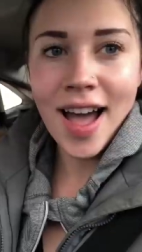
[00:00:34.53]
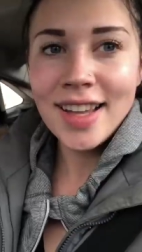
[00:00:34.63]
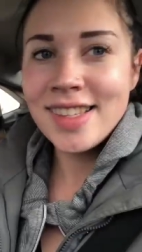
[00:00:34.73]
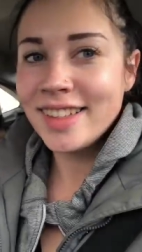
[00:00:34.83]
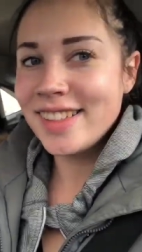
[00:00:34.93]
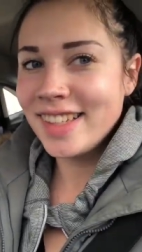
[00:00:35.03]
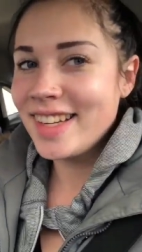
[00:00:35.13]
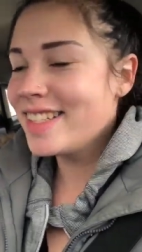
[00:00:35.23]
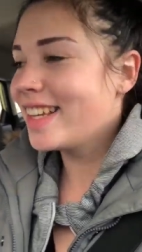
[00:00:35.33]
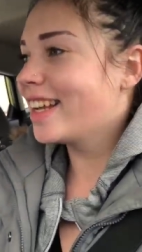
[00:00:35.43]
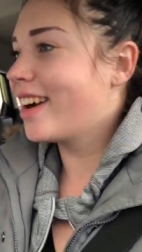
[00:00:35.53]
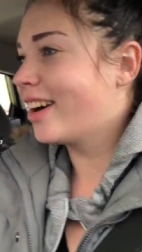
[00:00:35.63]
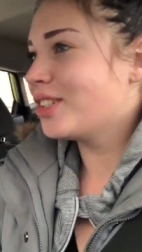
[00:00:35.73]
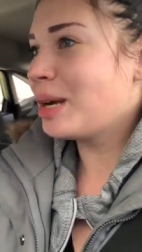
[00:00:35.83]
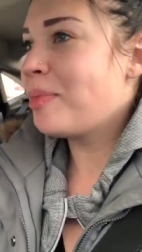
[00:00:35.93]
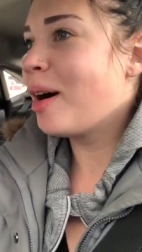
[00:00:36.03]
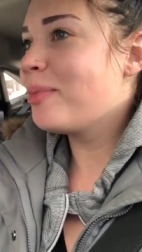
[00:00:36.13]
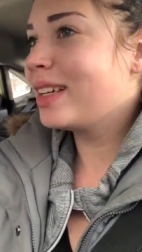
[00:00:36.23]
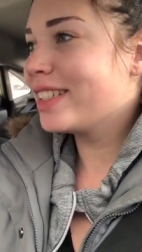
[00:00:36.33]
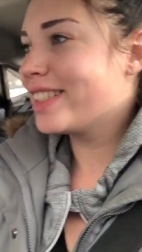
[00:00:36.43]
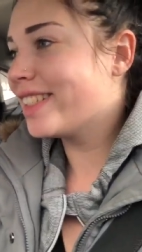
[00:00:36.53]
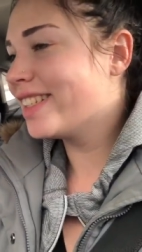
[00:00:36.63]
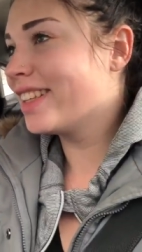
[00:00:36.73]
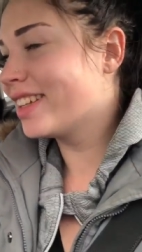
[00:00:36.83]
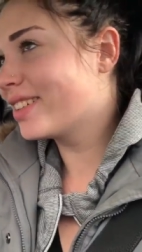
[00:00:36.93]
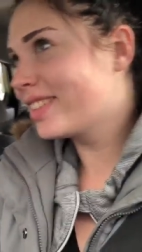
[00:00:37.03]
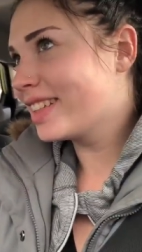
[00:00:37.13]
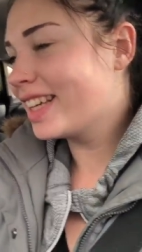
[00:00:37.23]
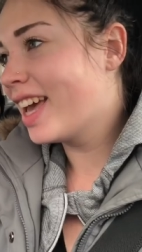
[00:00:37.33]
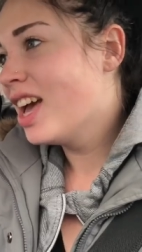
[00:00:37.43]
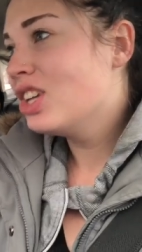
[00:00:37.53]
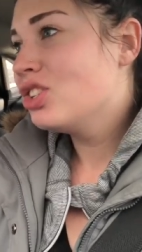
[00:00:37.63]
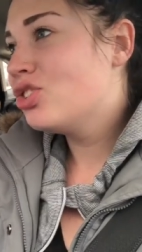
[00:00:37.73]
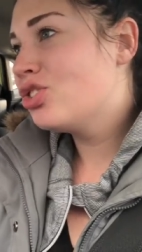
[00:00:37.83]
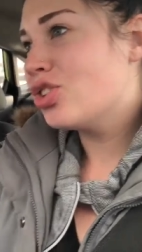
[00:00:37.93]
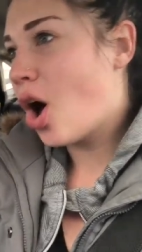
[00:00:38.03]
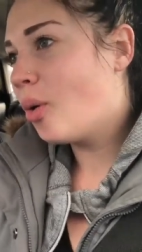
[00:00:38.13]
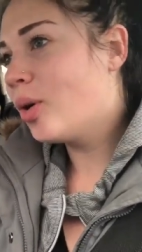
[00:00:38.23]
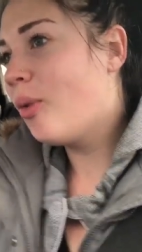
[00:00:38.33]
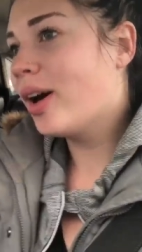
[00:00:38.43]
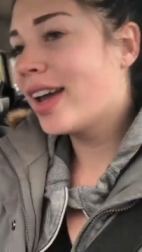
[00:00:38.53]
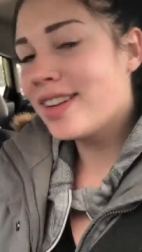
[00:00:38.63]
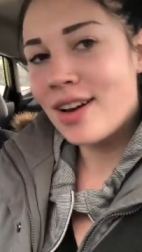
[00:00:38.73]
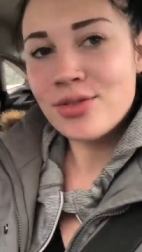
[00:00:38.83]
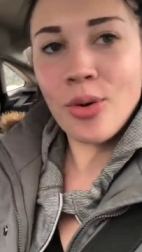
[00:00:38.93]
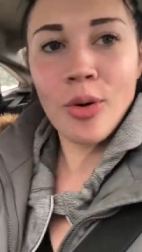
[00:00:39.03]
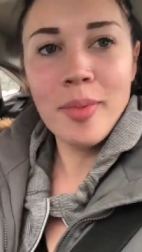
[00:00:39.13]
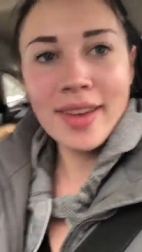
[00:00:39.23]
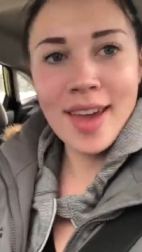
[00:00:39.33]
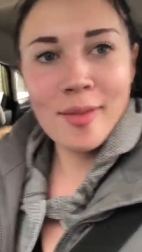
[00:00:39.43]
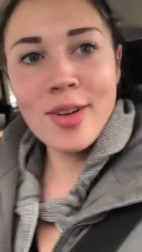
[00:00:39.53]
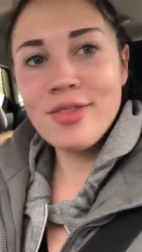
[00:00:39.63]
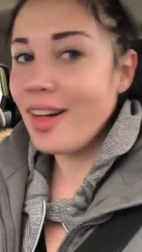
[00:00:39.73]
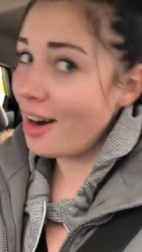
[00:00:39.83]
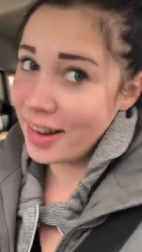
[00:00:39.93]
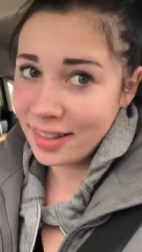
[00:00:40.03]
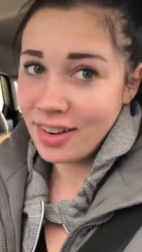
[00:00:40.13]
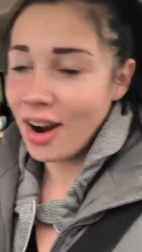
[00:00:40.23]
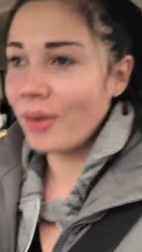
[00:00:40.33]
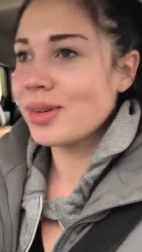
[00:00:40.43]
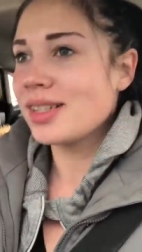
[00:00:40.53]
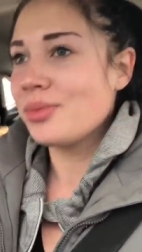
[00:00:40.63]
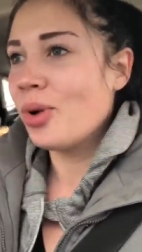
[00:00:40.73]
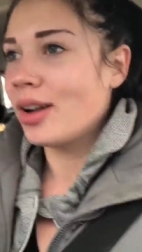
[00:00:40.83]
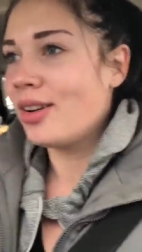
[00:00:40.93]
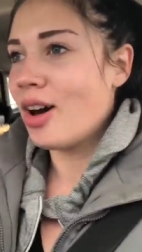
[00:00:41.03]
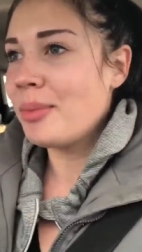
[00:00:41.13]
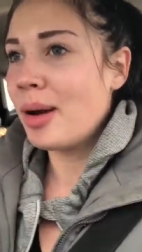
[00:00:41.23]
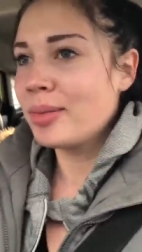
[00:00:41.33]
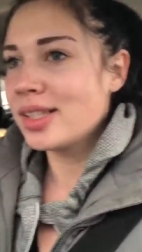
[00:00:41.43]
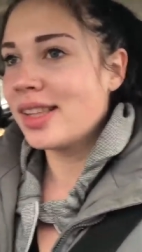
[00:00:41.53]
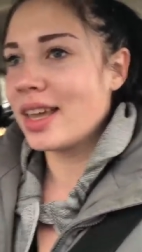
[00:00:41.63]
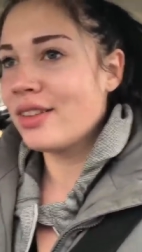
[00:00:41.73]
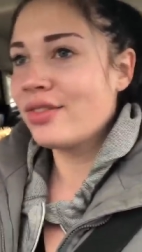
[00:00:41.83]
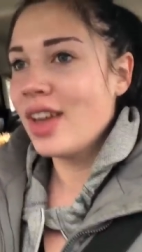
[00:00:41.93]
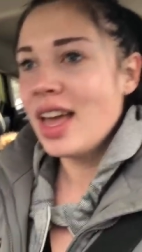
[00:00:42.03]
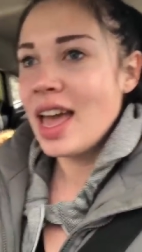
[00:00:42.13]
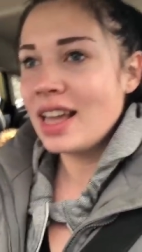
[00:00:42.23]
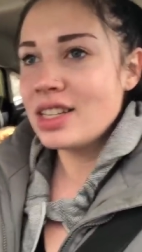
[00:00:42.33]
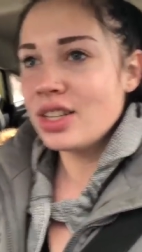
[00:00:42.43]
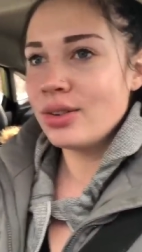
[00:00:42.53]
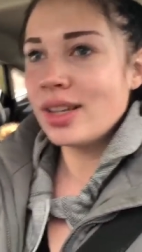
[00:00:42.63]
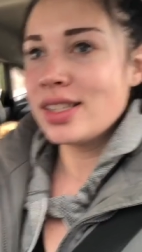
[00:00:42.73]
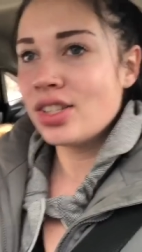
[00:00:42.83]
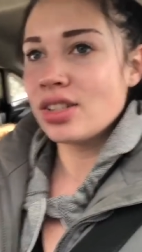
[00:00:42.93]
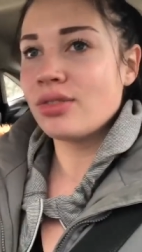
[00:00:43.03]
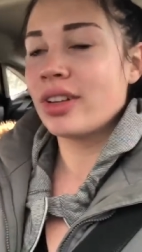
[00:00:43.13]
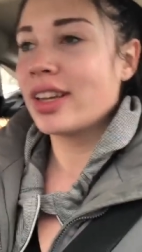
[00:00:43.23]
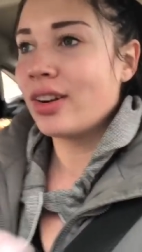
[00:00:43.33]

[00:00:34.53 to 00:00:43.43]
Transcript: I seriously need to get a car tripod because this is literally so annoying to have to hold my camera and vlog in the car, which is one, not probably safe, and two, it's just really